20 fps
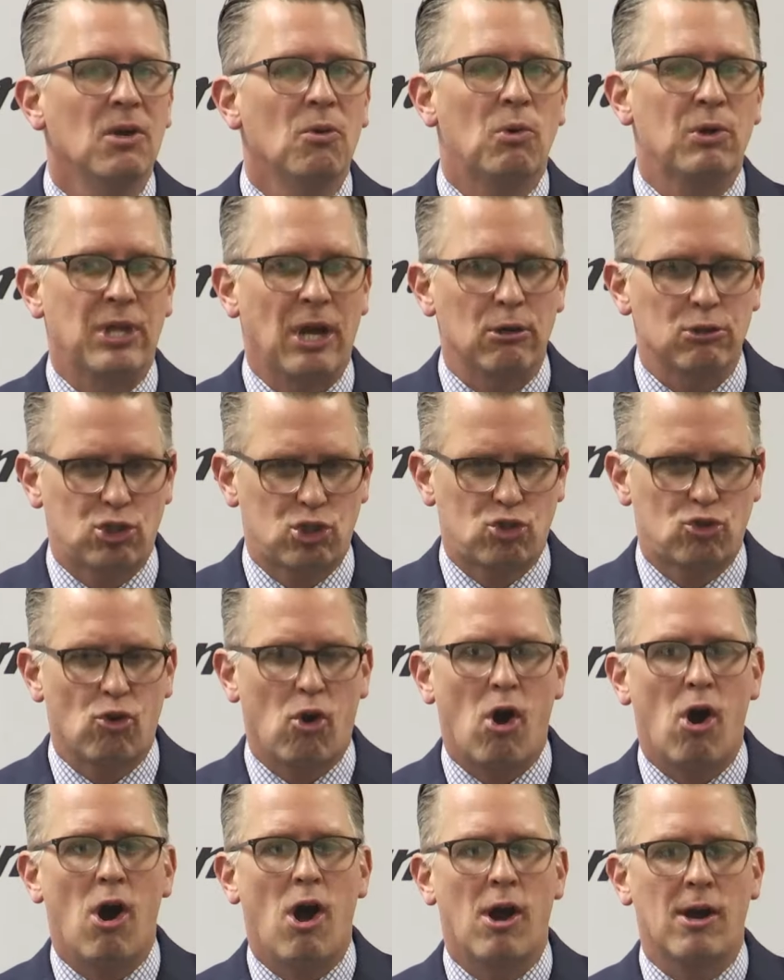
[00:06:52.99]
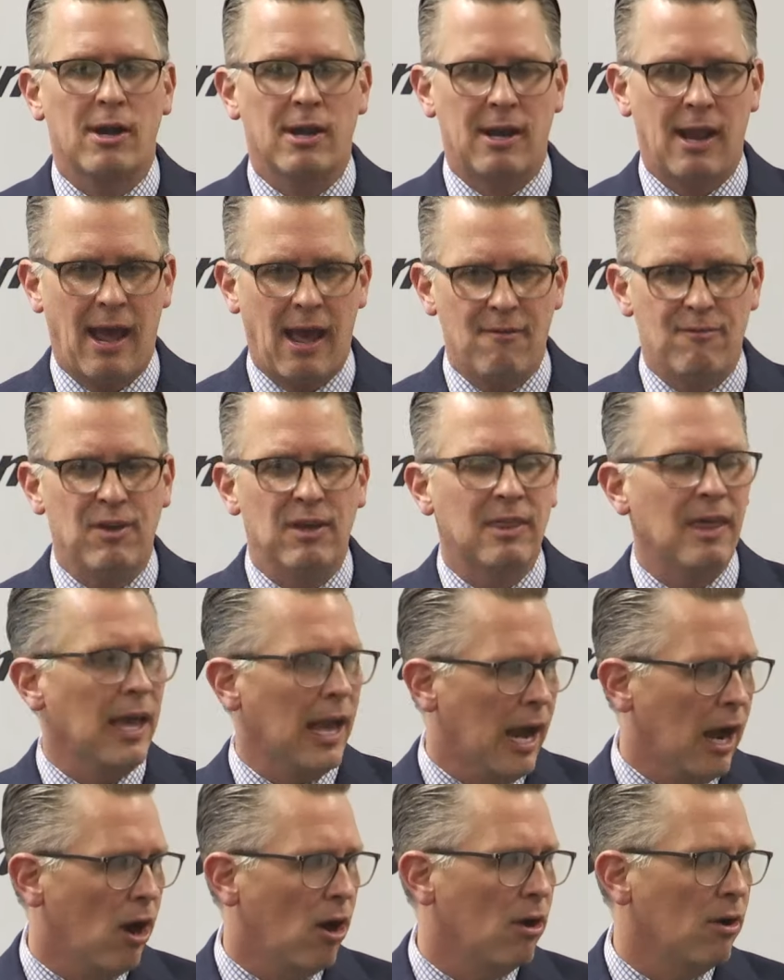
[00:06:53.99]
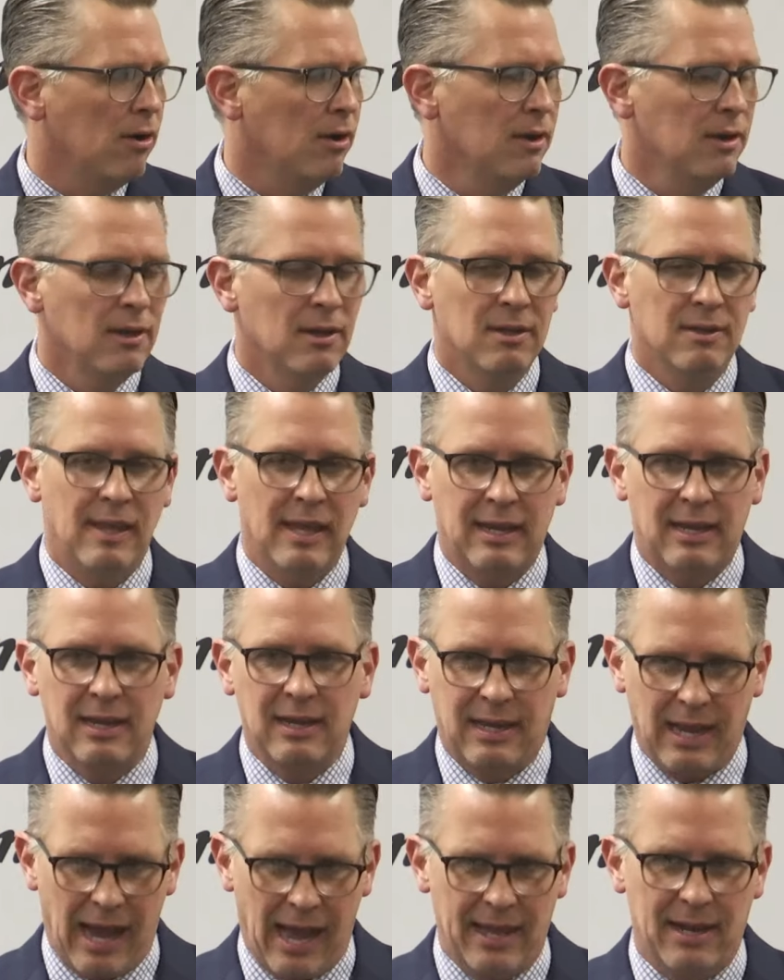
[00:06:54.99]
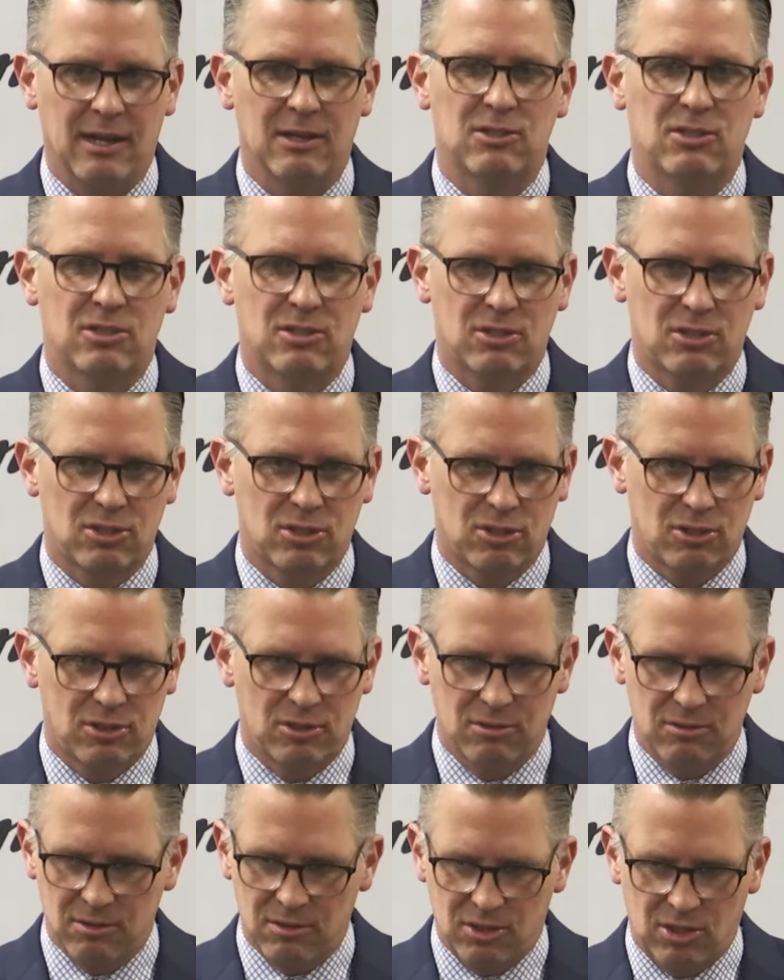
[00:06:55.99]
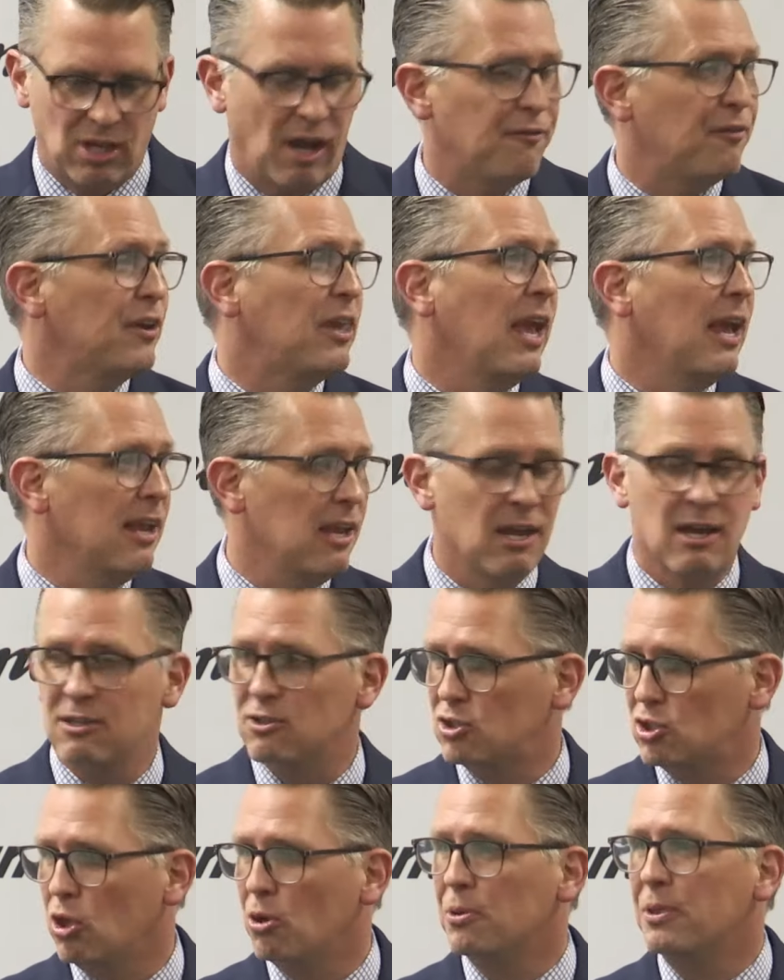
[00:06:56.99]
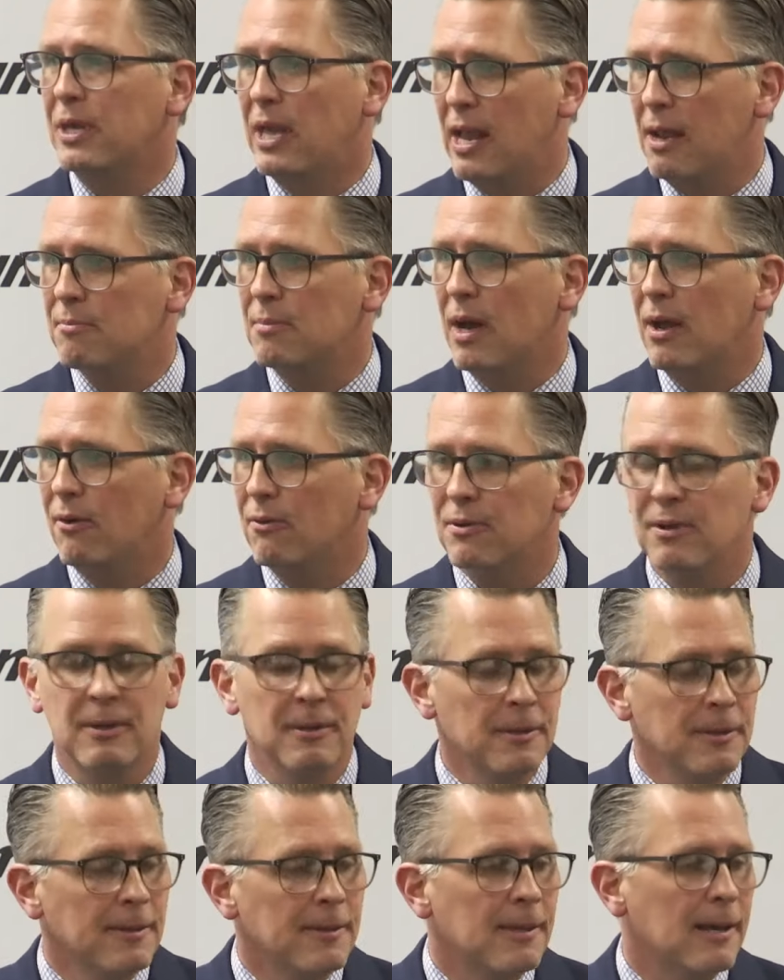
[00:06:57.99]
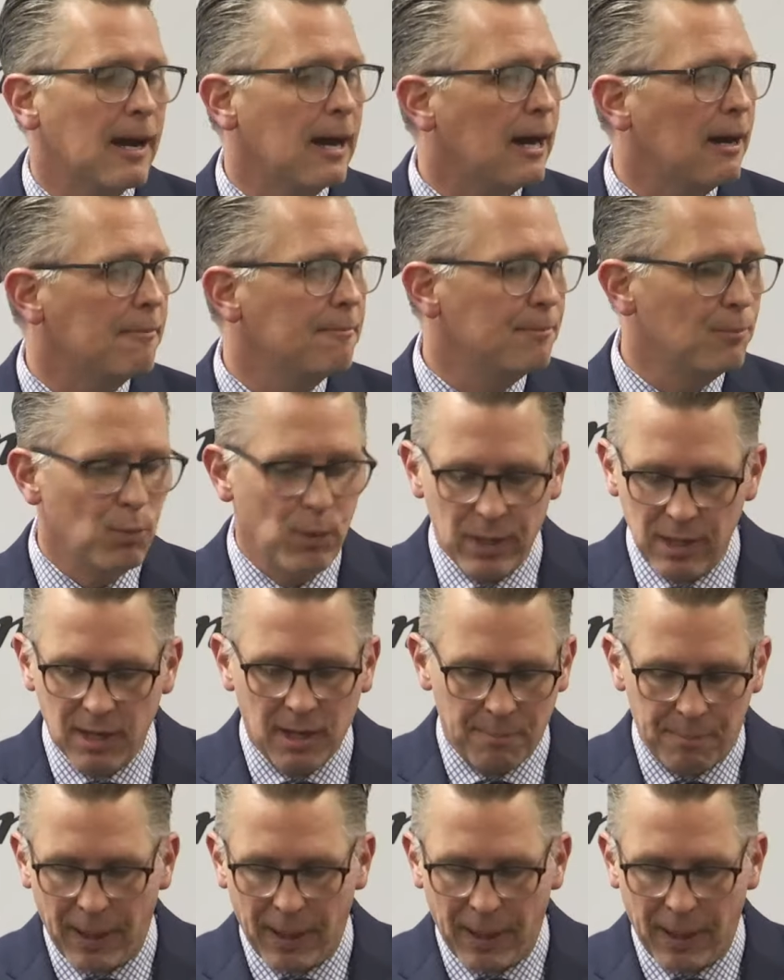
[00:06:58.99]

with how strong and heavy they are, they can kind of suffocate you and slow the game down. Um, we did a